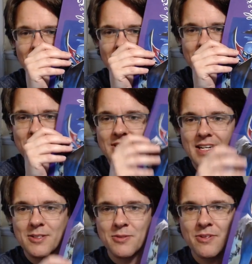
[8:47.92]
It's going to
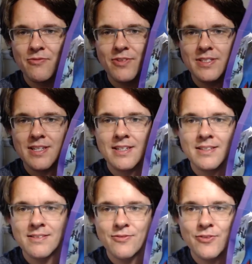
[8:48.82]
take some
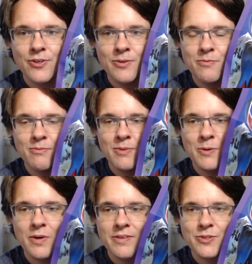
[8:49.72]
convincing for my
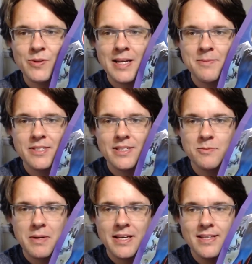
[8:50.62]
wife to allow me to
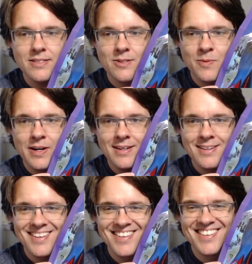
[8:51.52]
display this somewhere.
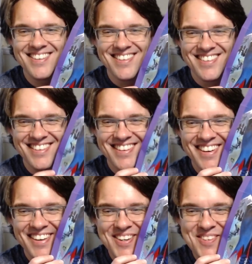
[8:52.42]

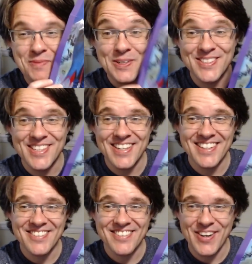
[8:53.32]
But
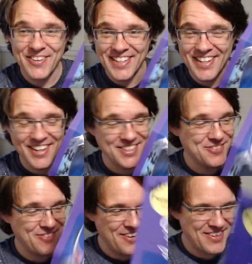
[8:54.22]
very nice.
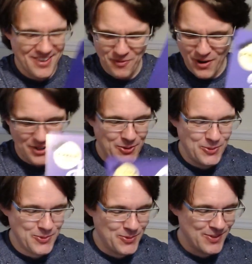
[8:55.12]
What a
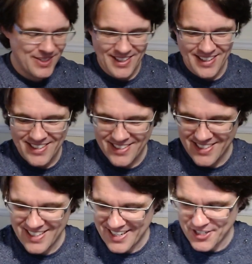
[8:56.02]
cool
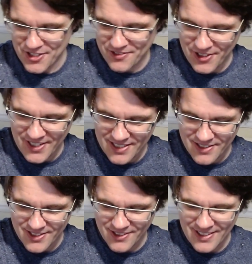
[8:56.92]
selection of
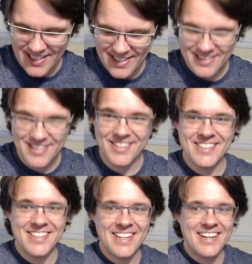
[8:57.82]
goodies you get
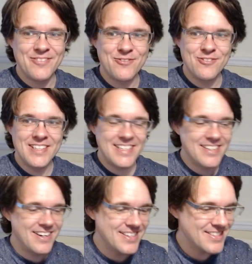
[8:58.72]
inside there. Really
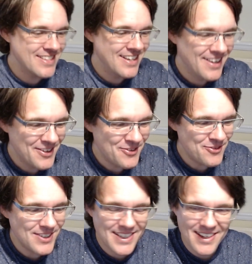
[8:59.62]
nice.
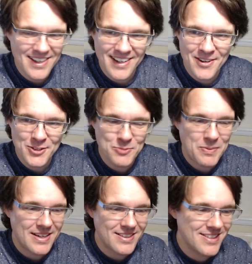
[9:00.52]
Really kind of harks
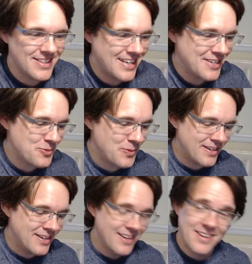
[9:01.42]
back to the days
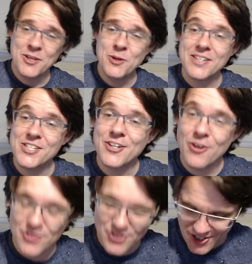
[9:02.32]
when you actually
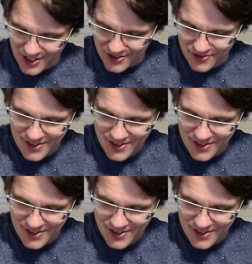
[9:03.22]
got stuff